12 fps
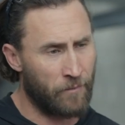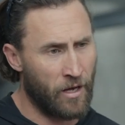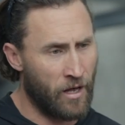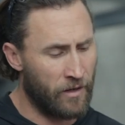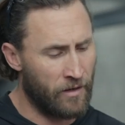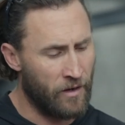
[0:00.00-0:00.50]

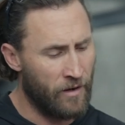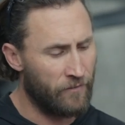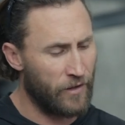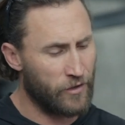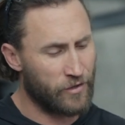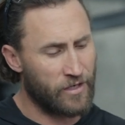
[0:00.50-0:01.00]
gun,
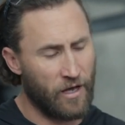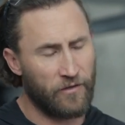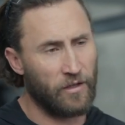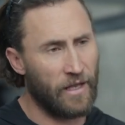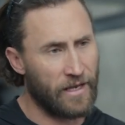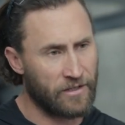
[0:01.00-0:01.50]
they just cut
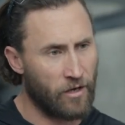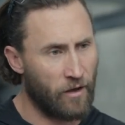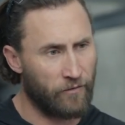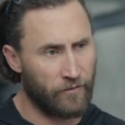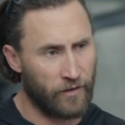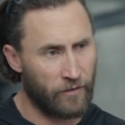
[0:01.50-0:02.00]
the legs
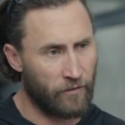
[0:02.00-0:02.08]
off of it,